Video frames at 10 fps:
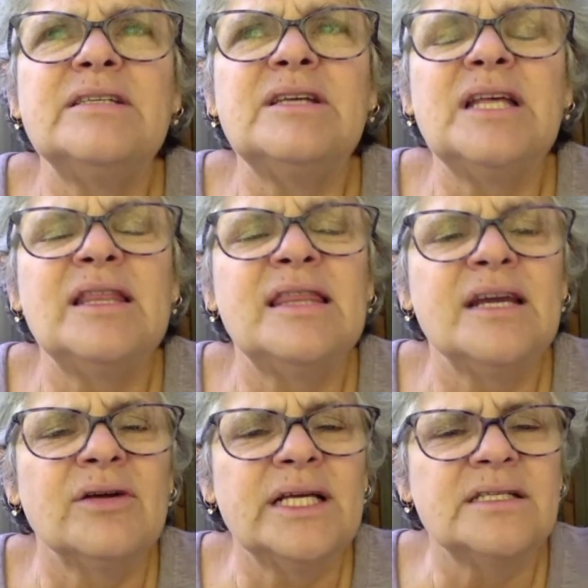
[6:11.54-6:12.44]

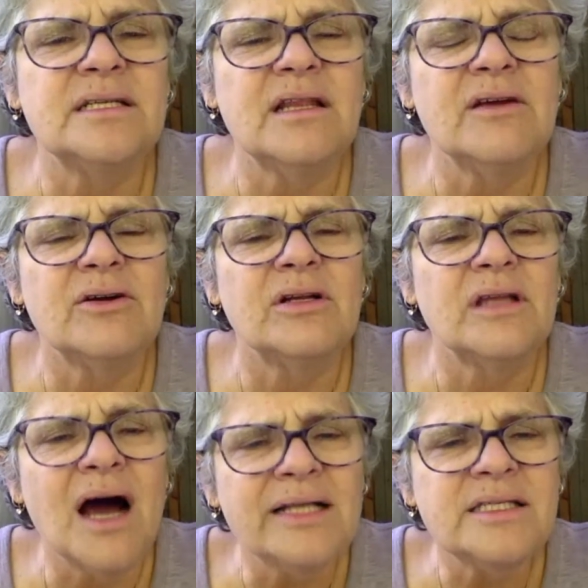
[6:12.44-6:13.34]
There are
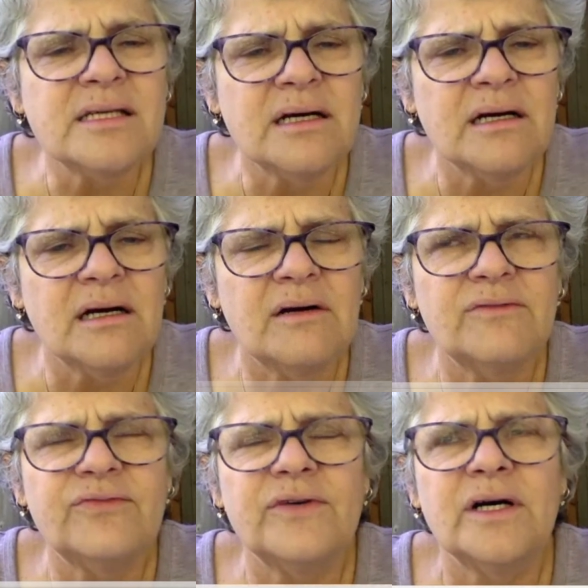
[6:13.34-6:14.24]
lots
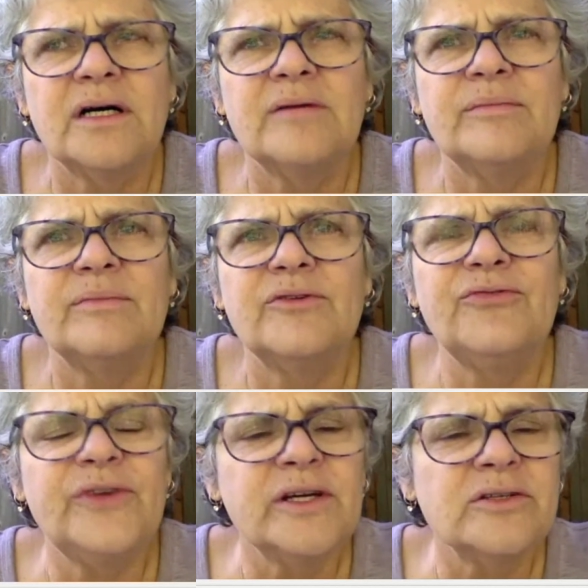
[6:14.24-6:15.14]
of
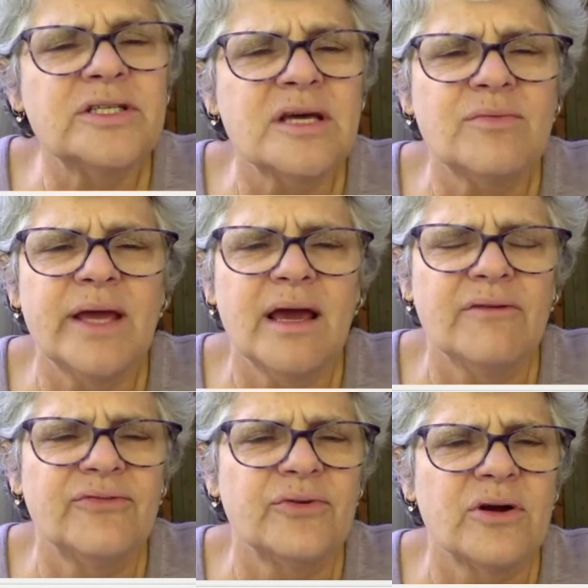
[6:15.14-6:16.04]
fears that we
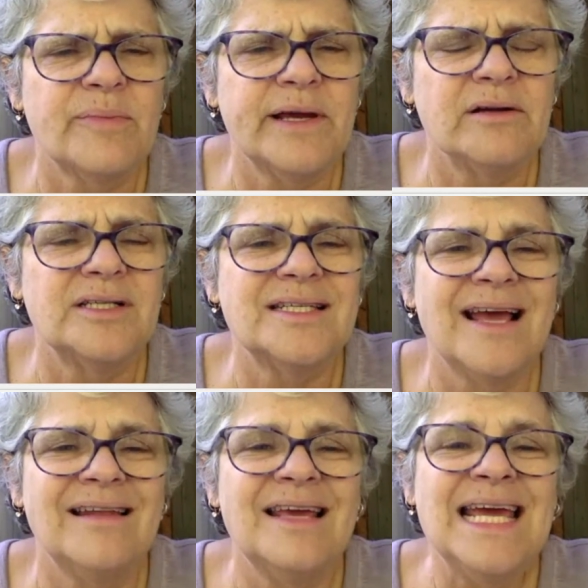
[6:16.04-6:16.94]
have for our parents,
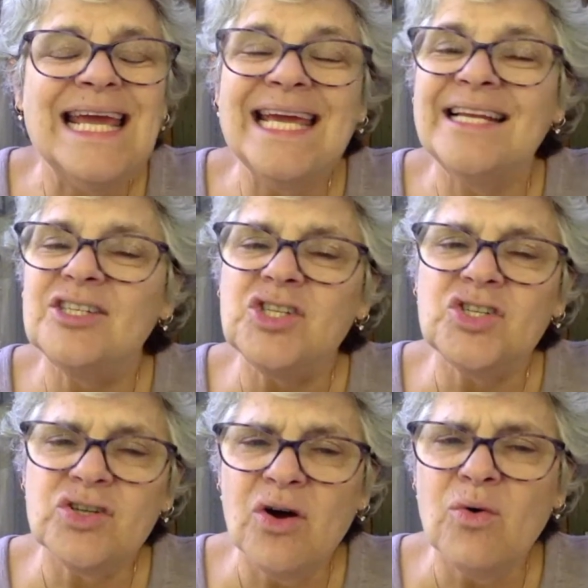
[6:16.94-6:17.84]
and it is
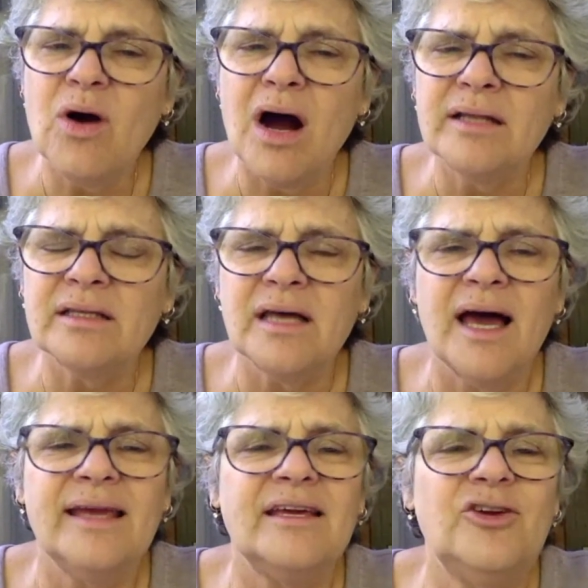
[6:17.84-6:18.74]
so
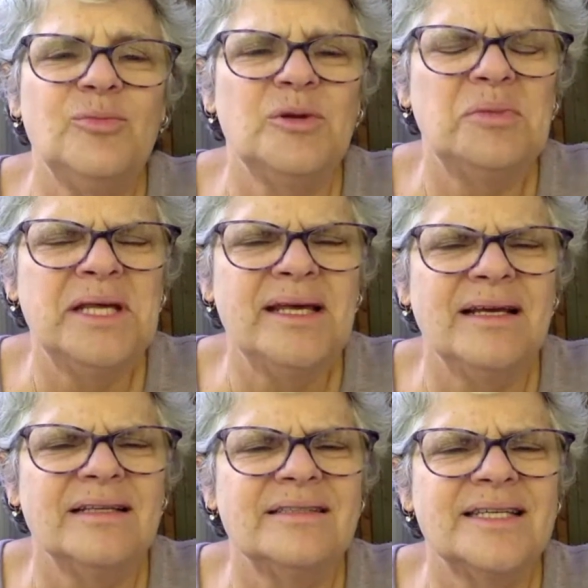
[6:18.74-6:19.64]
unlike human
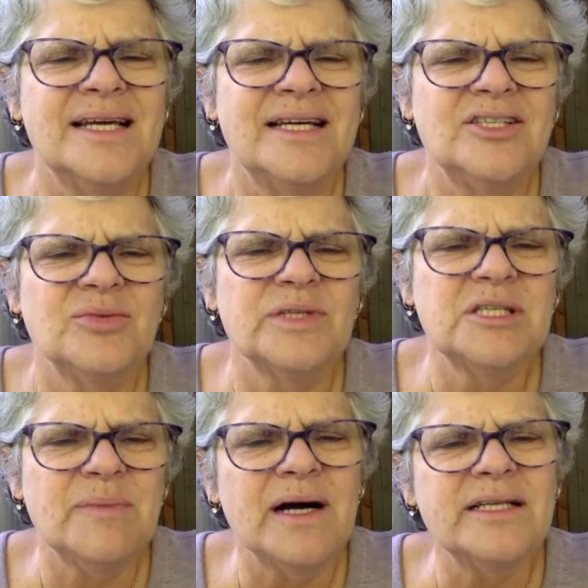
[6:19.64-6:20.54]
beings to
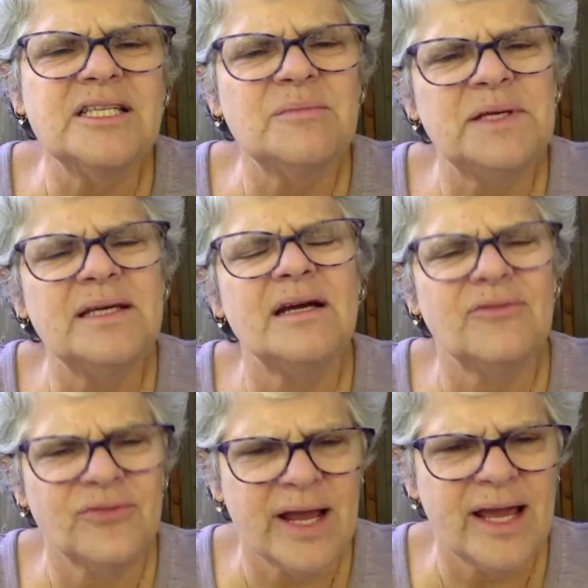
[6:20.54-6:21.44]
respond to being
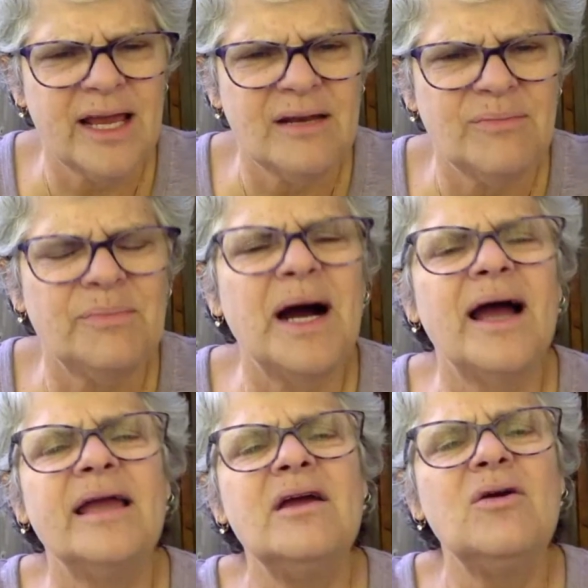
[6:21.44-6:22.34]
afraid
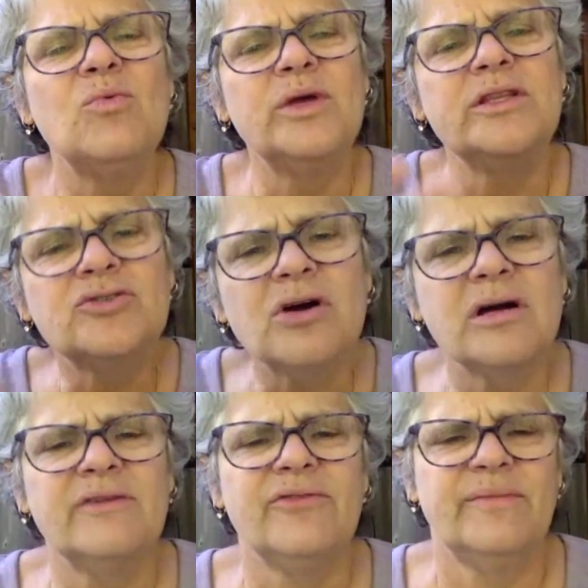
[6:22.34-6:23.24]
by
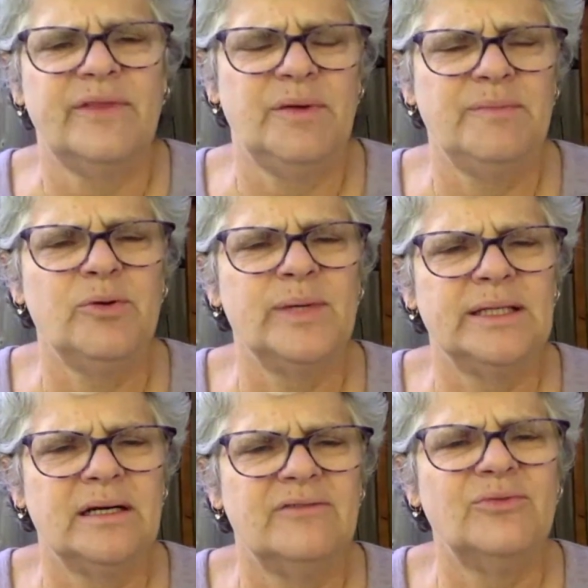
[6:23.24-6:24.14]
withdrawing from the people we
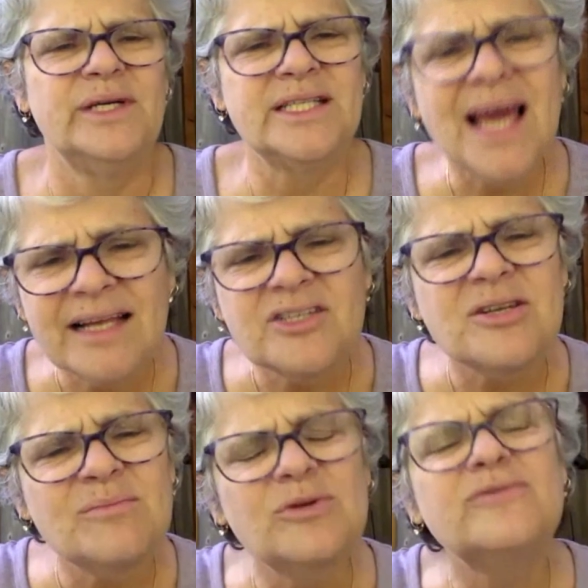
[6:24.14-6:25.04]
love. We tend
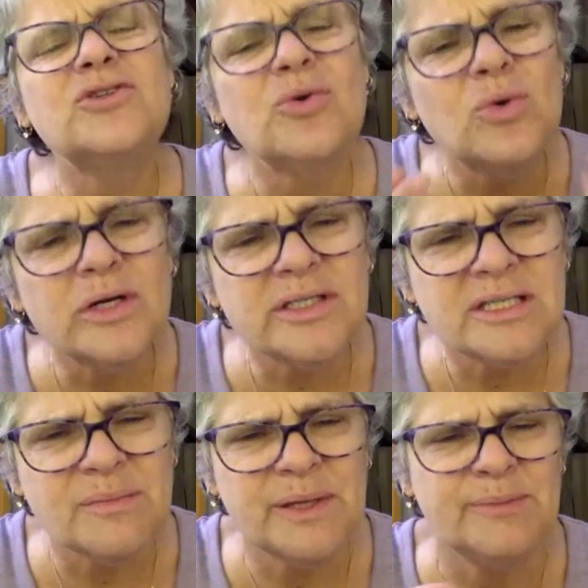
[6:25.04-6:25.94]
to move towards
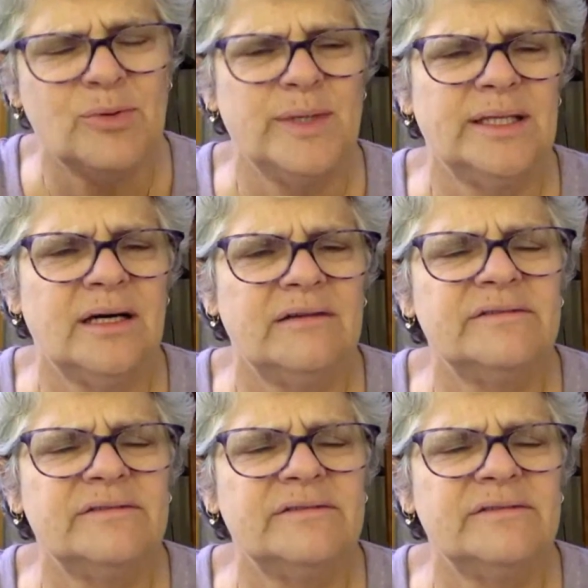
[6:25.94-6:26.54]
the people we love.